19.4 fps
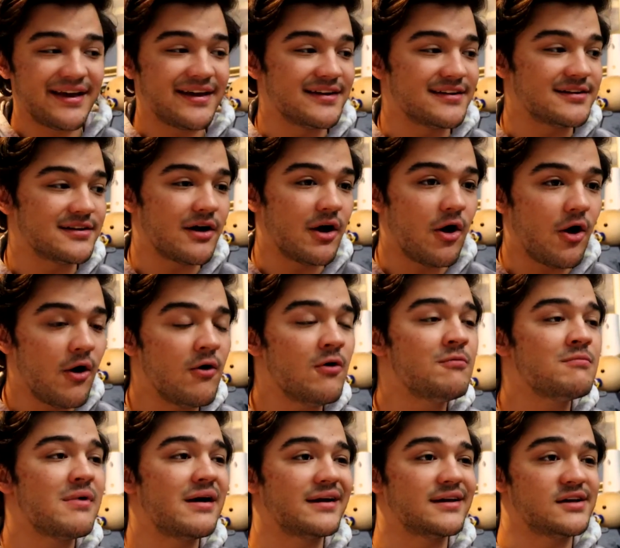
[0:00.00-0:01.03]
And oh
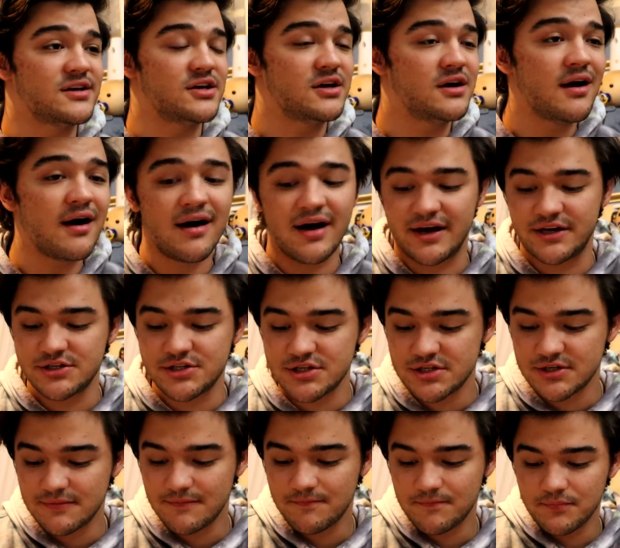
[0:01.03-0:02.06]
my
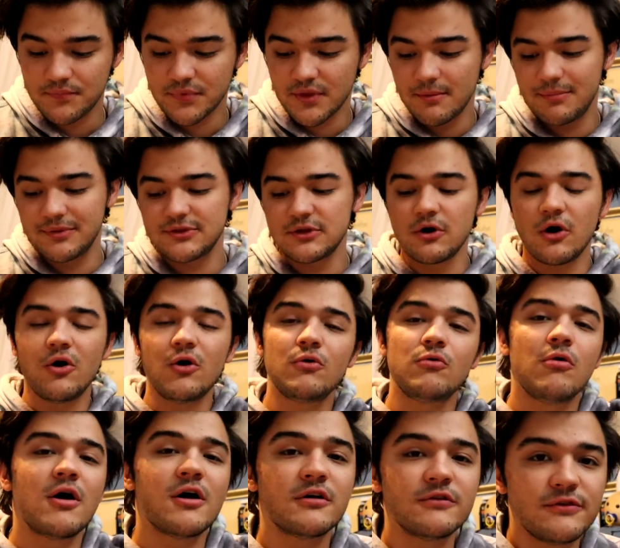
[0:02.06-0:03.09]
gosh. But the
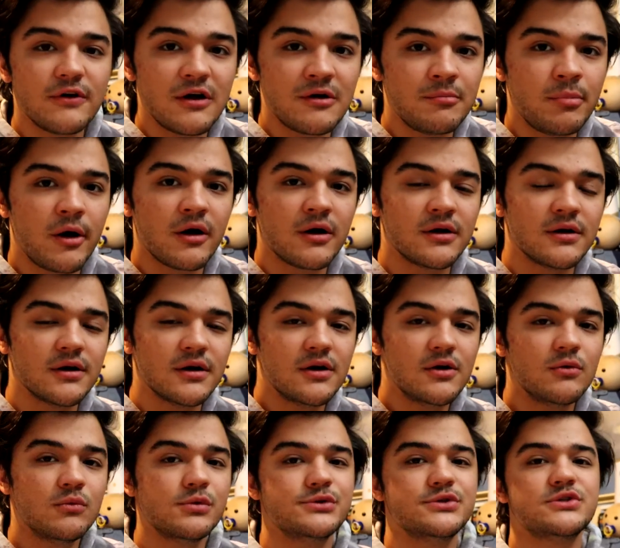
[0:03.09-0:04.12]
whole waterfall part
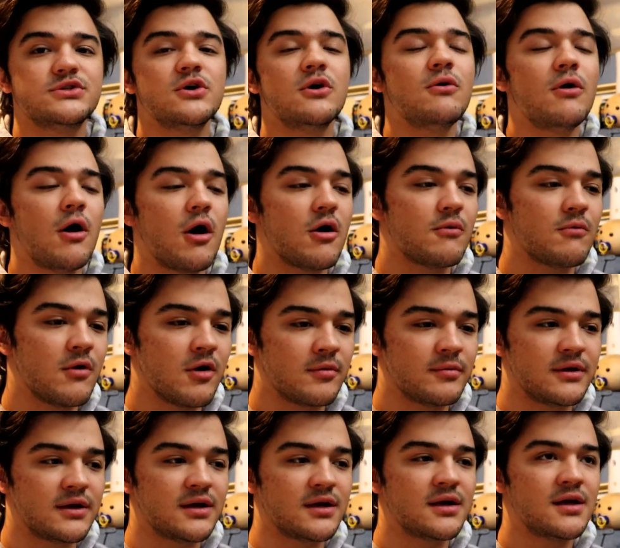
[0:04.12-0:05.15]
was so
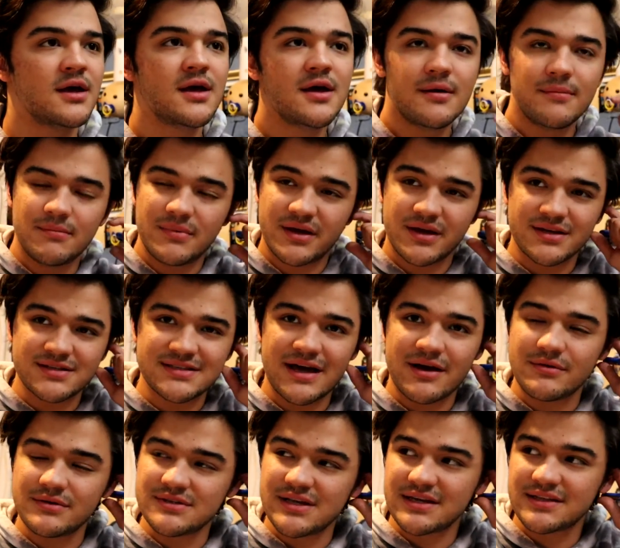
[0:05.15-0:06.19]
heartwarming, because
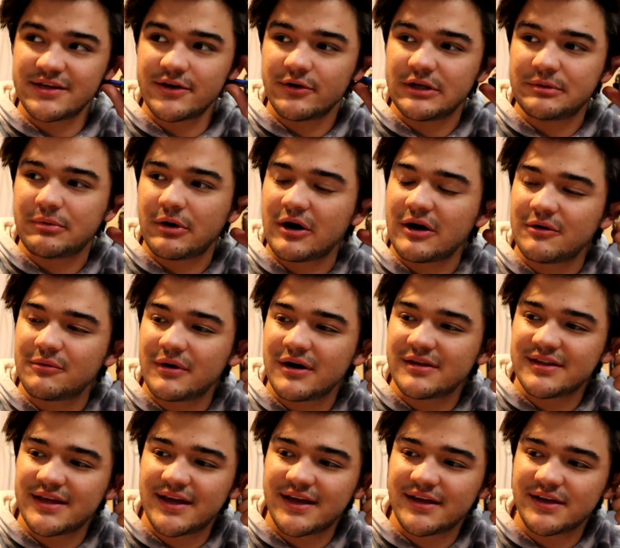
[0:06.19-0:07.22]
that was like the only part
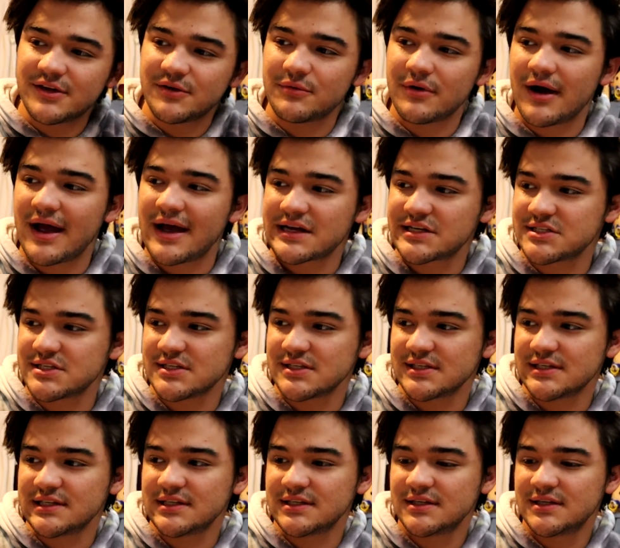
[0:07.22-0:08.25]
where they were
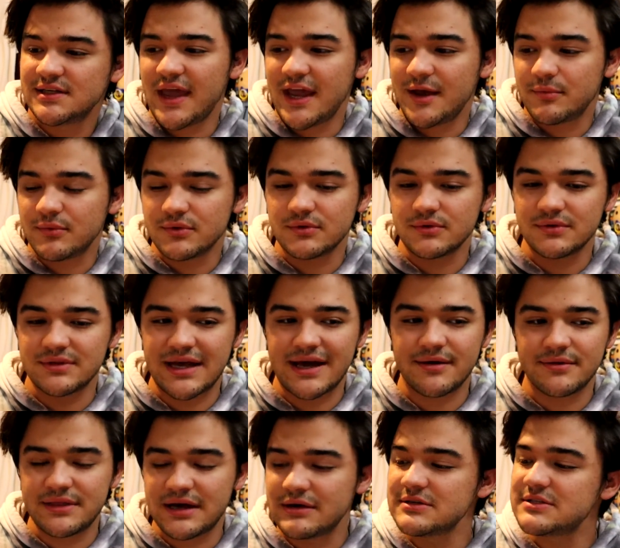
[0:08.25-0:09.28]
actually able,
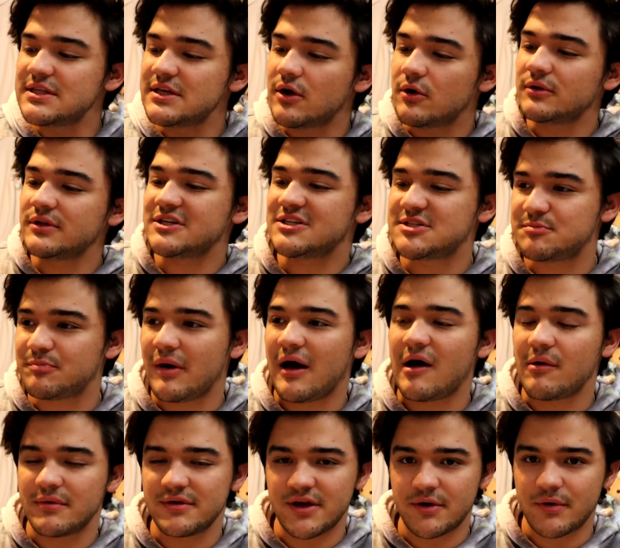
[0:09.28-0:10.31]
that was the only
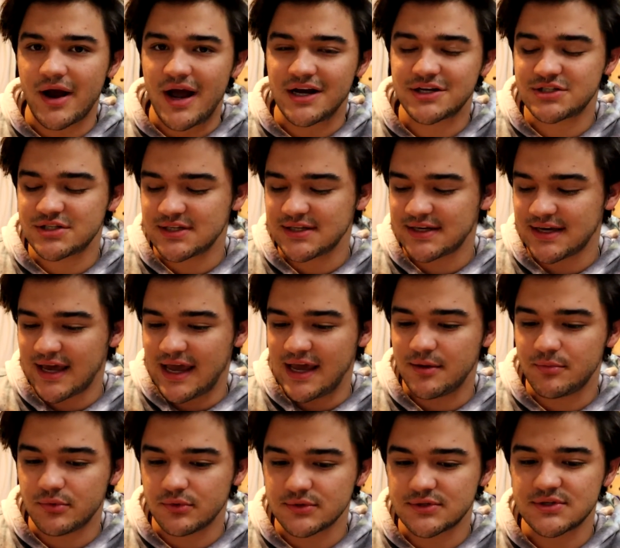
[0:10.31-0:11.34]
spot where they were actually
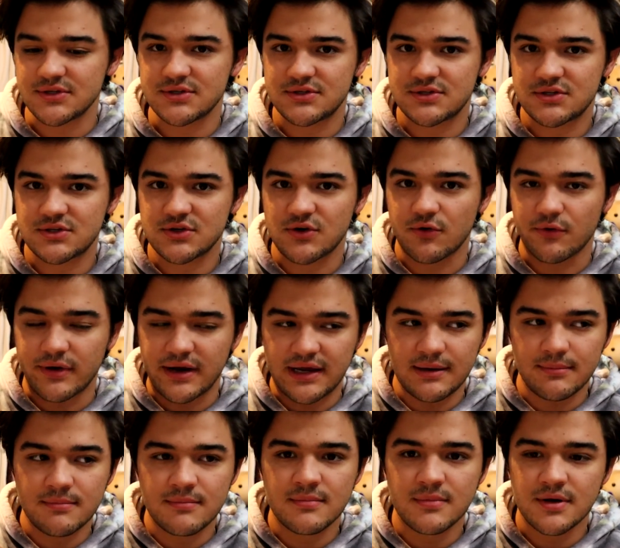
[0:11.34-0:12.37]
able to
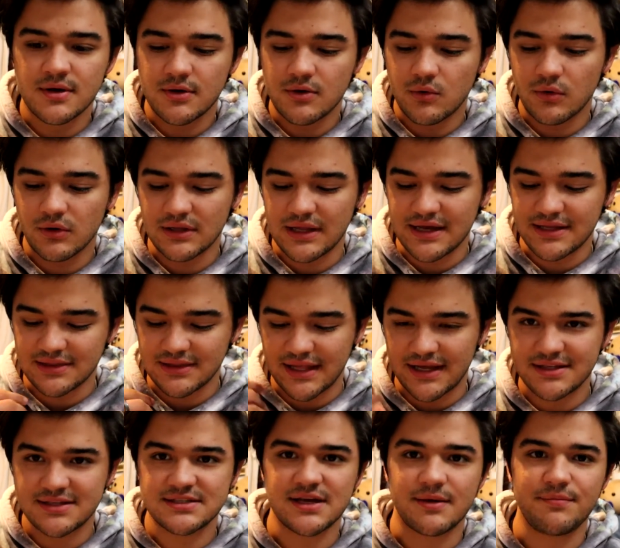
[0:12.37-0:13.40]
scream or like
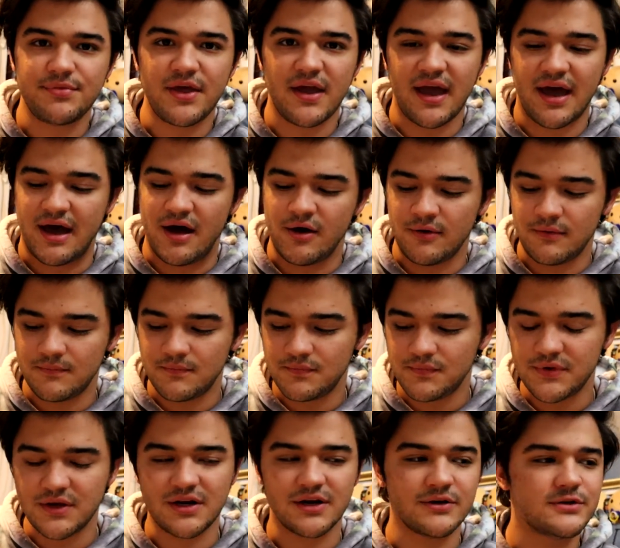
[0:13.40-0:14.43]
let something out,
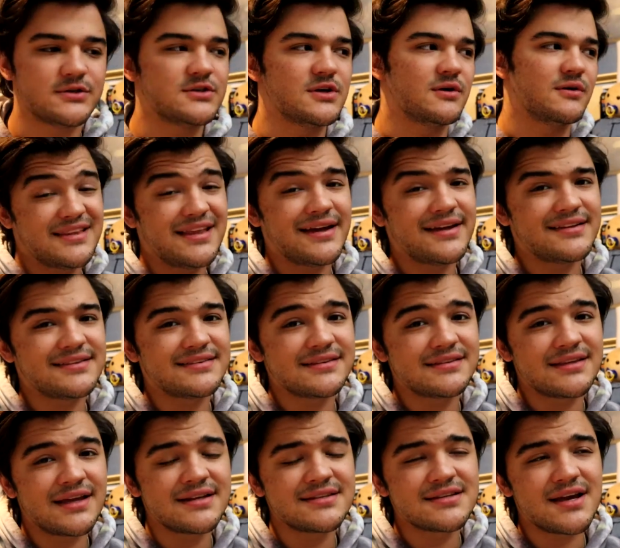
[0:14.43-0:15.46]
you know? So
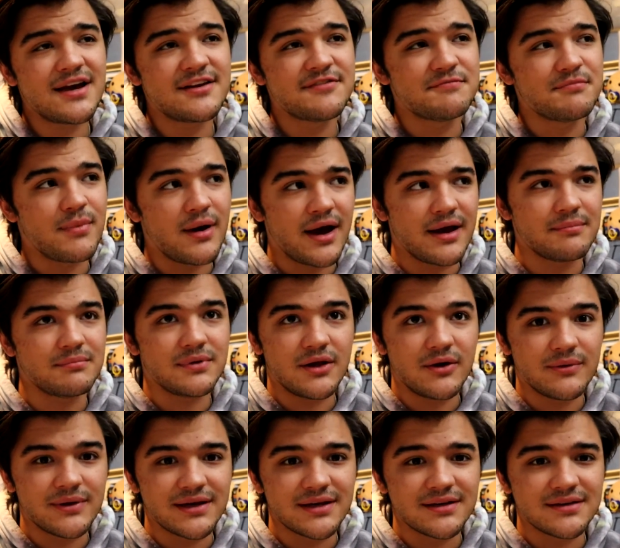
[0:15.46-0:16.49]
that's kind of
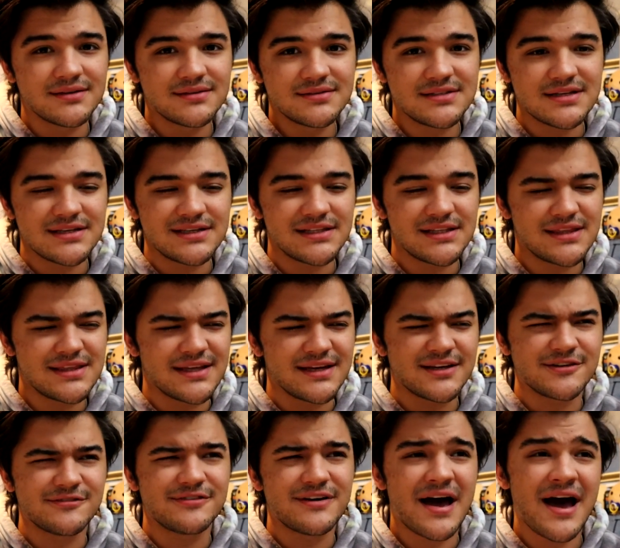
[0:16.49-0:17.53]
mind-blowing to
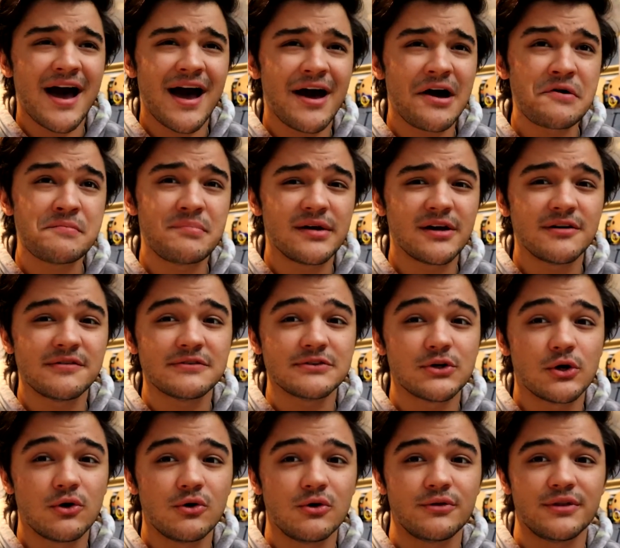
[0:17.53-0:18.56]
think of how big of a
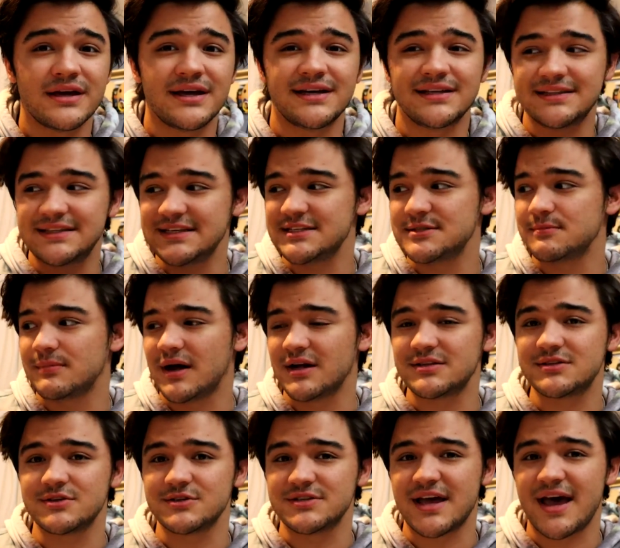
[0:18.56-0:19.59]
toll that these
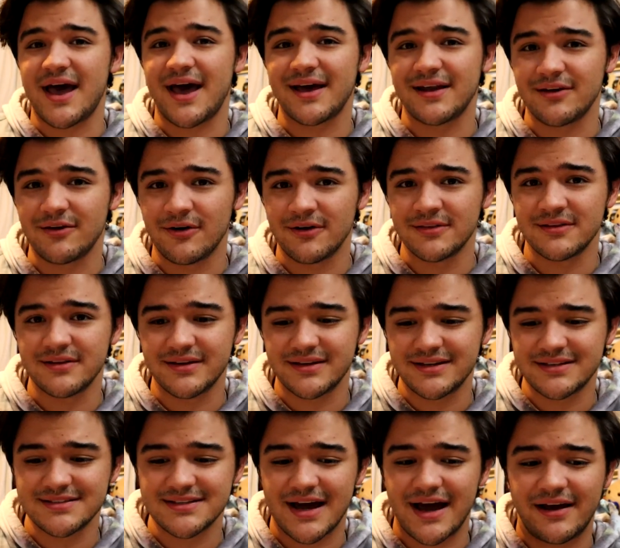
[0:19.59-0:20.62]
monsters had on
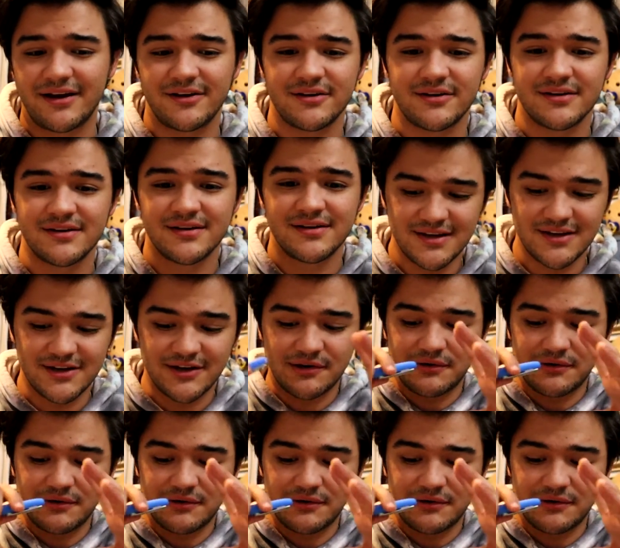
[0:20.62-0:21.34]
the entire, you